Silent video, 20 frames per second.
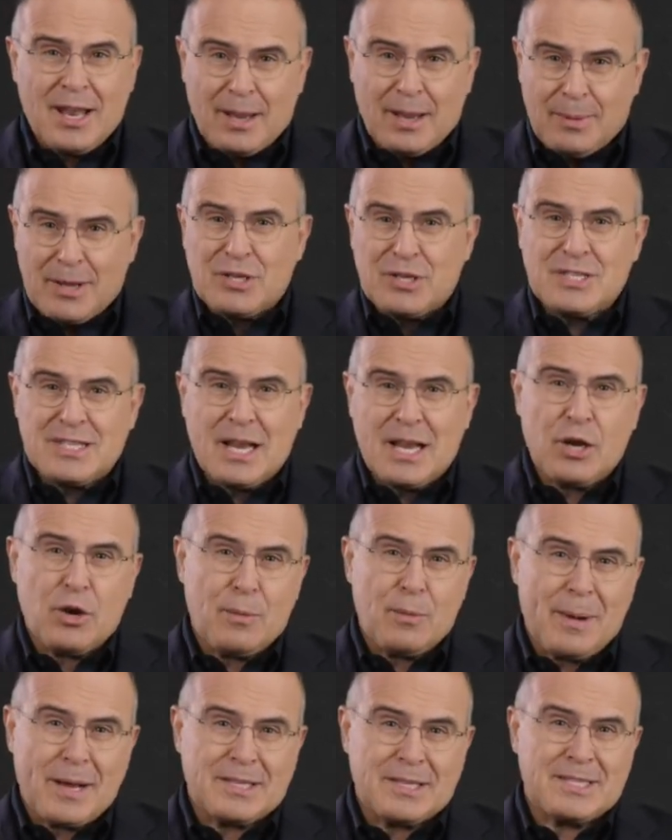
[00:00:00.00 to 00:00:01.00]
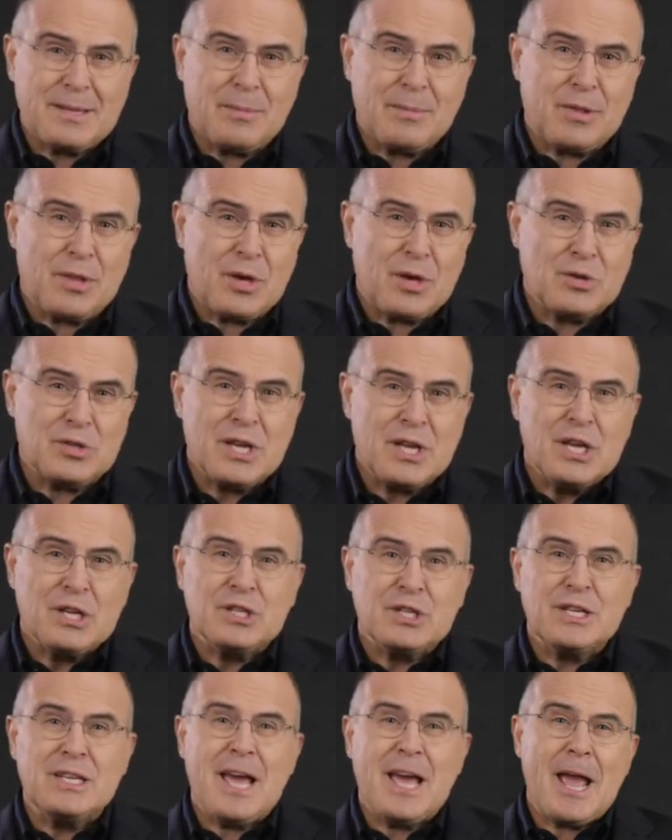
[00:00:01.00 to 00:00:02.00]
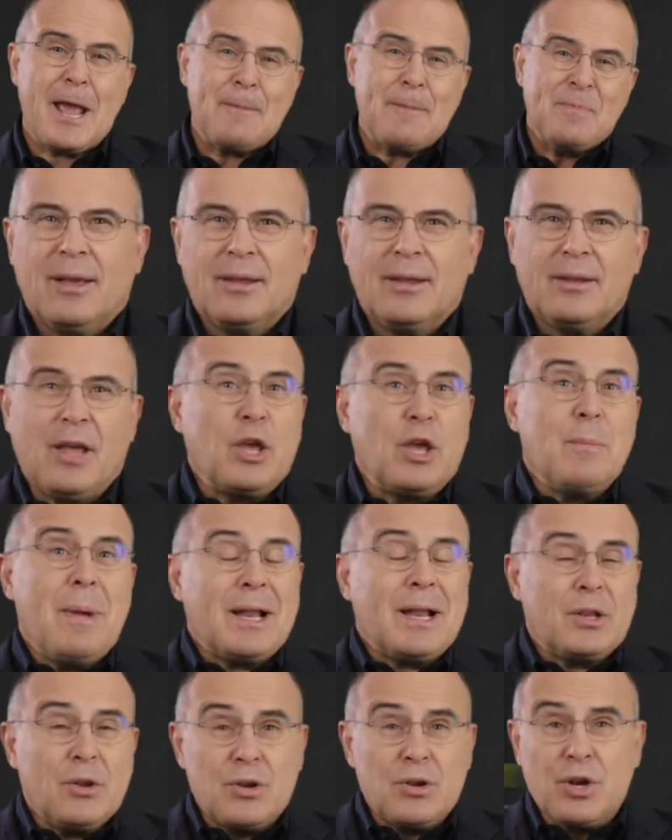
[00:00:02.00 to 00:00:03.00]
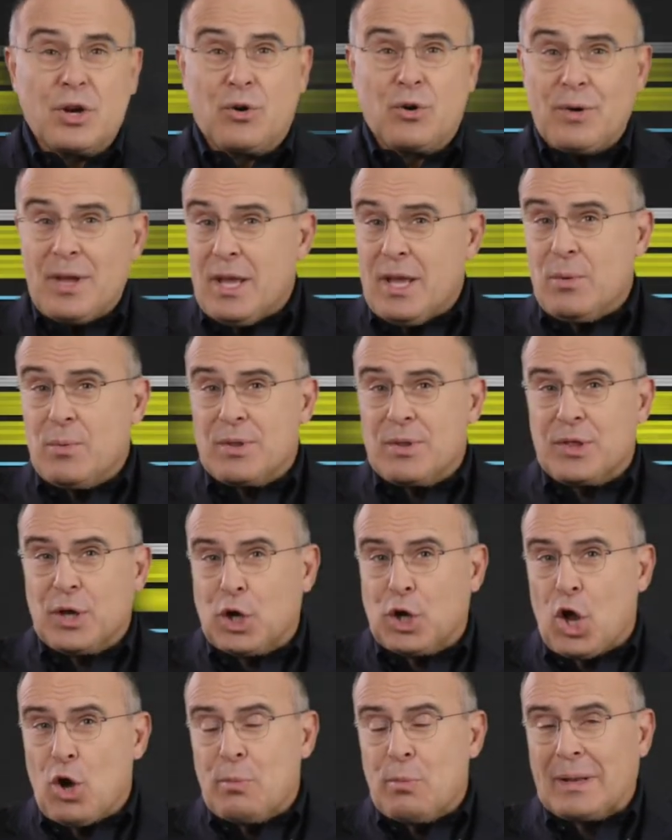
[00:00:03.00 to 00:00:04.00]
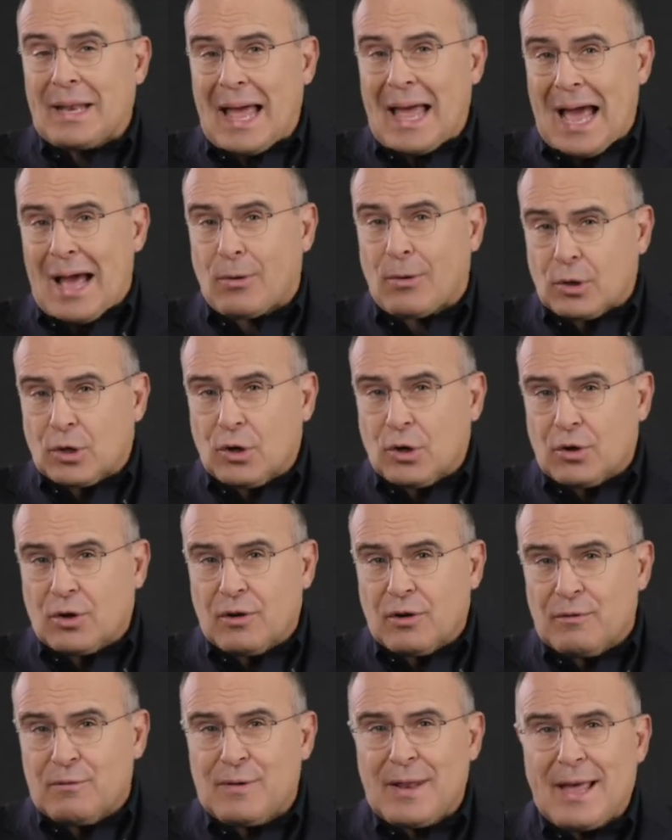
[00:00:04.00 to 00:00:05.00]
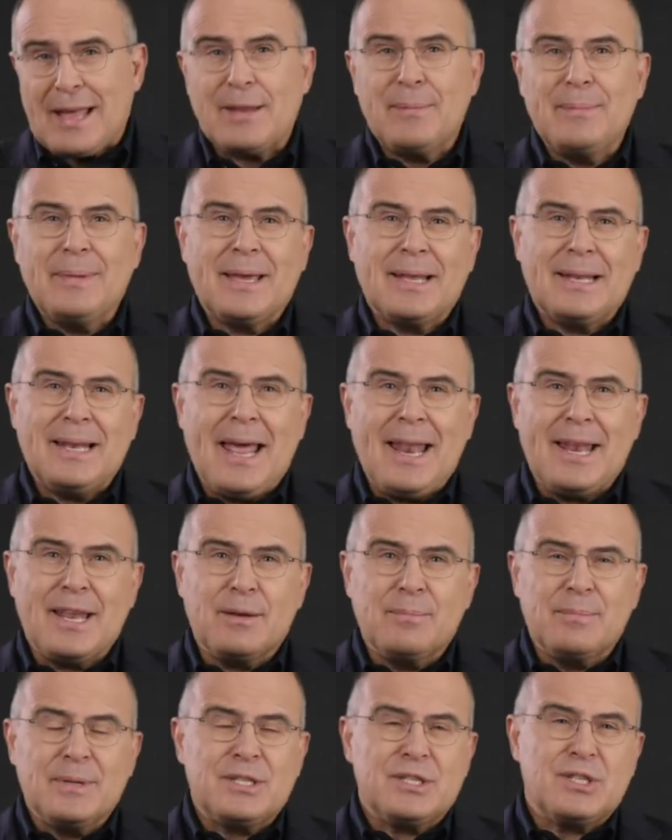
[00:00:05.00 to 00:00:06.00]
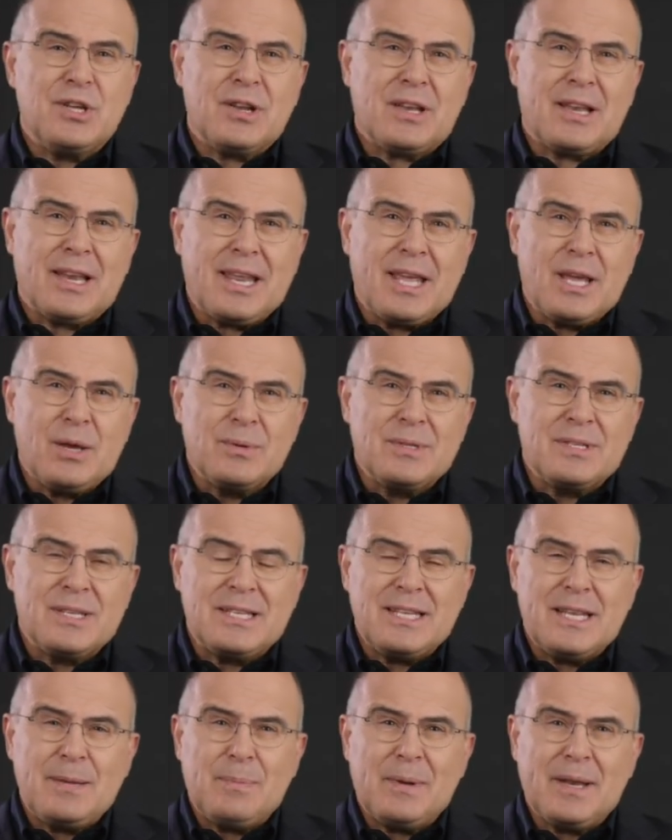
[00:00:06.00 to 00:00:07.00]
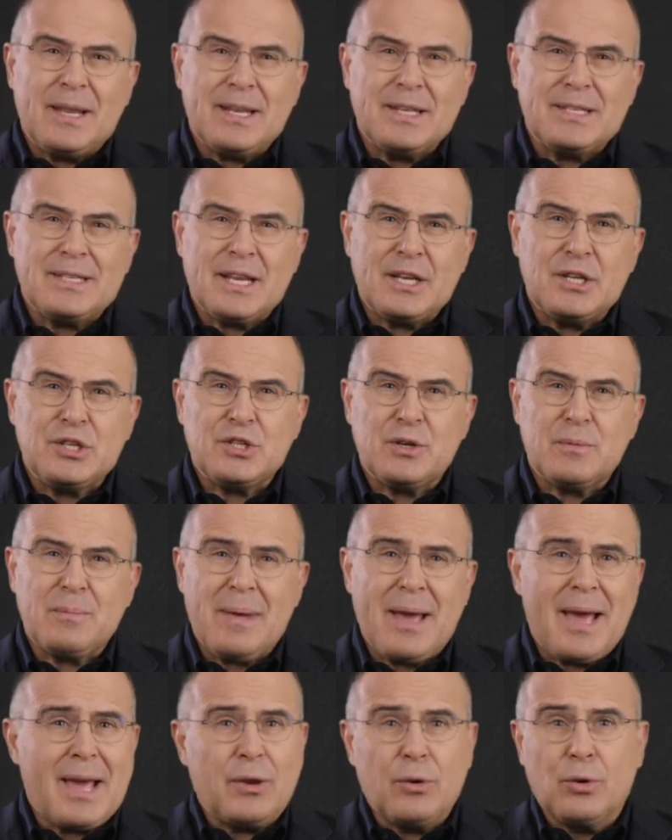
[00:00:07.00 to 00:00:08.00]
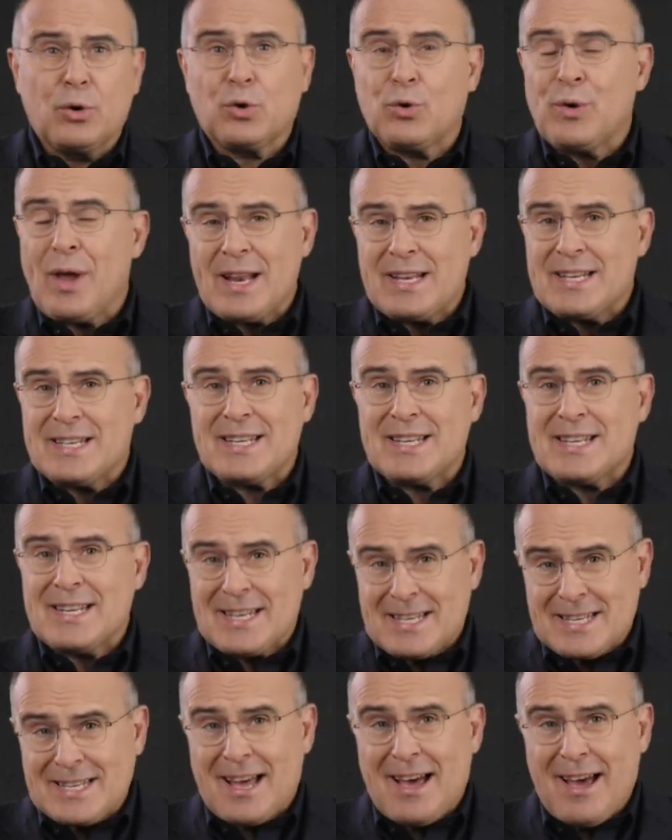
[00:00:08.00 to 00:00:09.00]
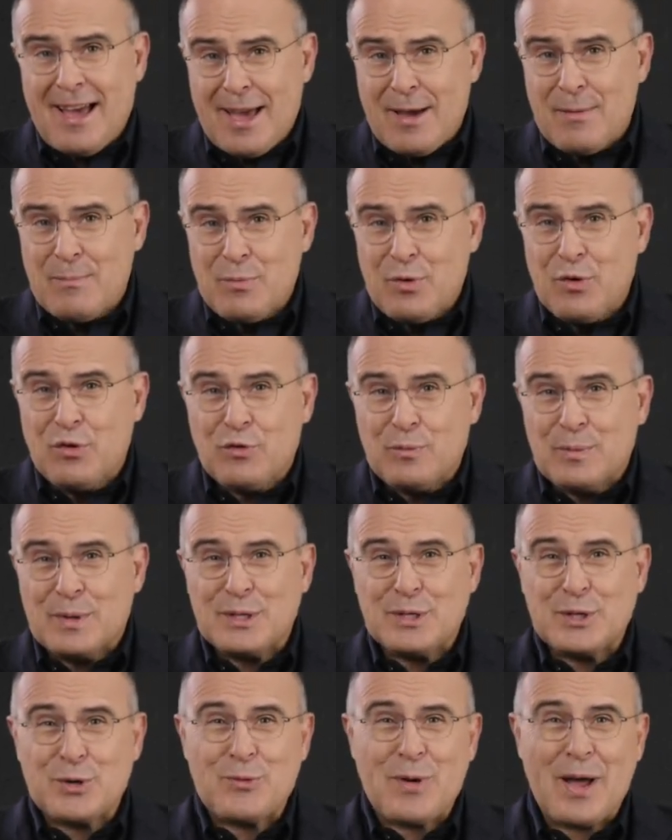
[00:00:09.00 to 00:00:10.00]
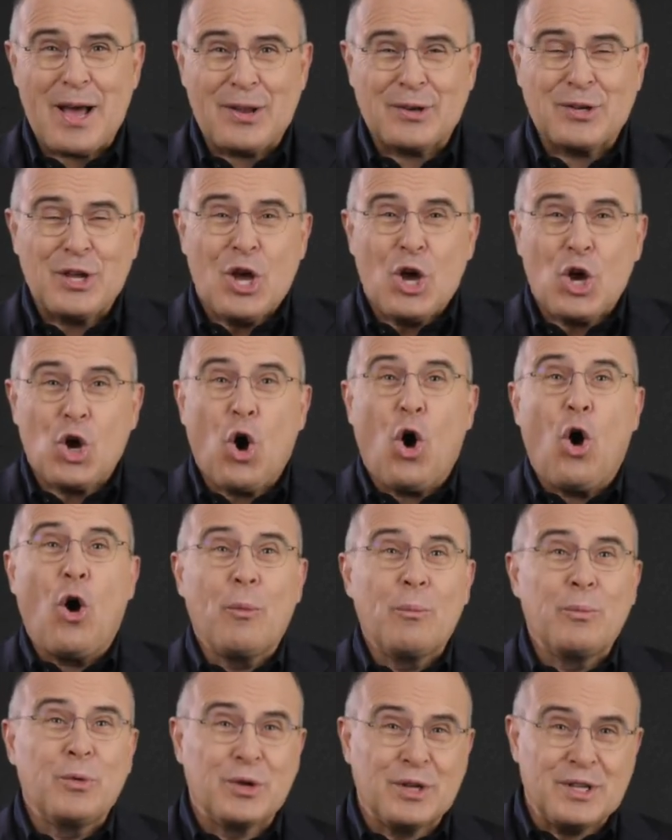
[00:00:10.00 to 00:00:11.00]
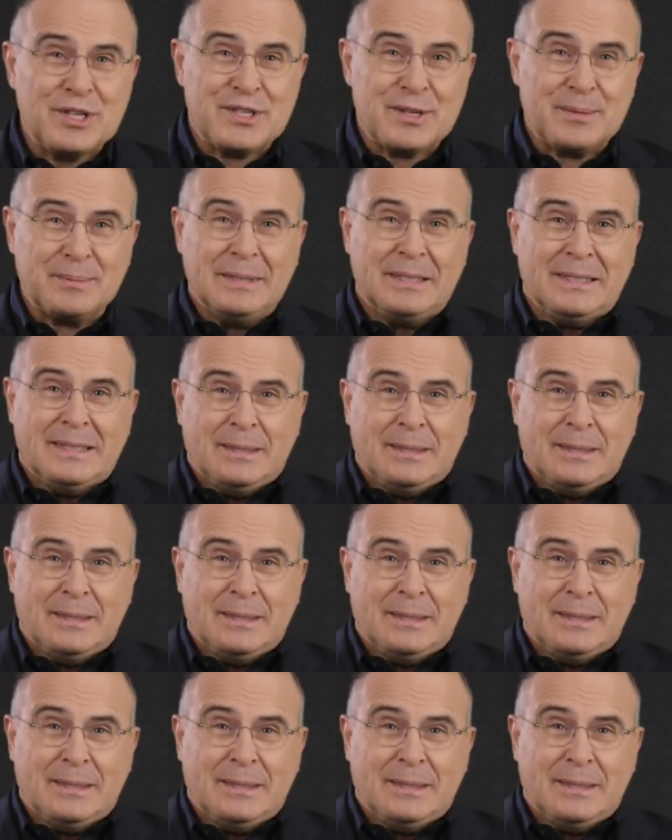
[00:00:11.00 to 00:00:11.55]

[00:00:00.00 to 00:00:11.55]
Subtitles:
I'm going to tell you about some of those today. Now, you might not agree with the global outlook of Vladimir Lenin, but certainly he was a deeply intelligent man who created an entire movement around communism.